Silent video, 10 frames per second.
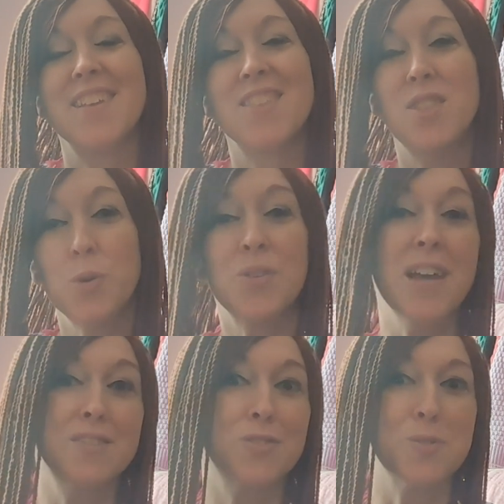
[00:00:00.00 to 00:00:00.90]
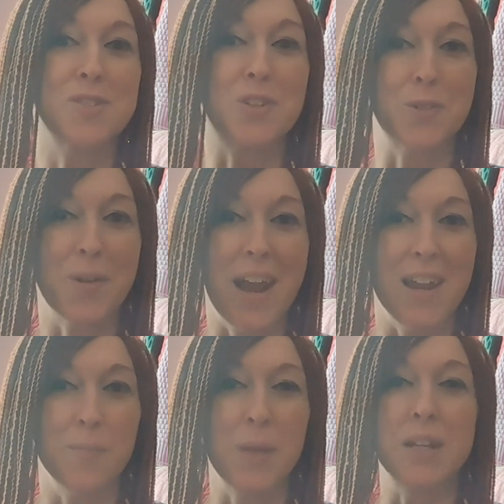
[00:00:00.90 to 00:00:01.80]
Those kind of stores are
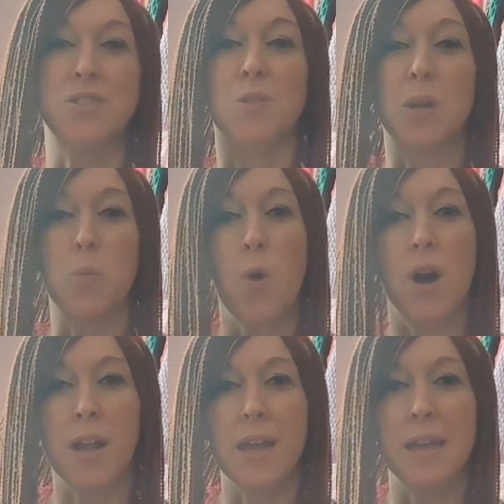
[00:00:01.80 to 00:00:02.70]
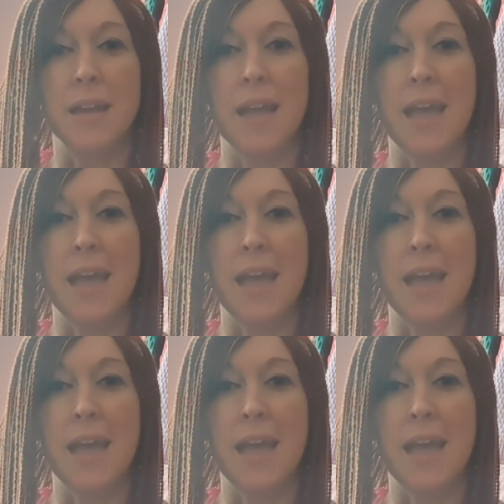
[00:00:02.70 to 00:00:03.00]
great because you can walk in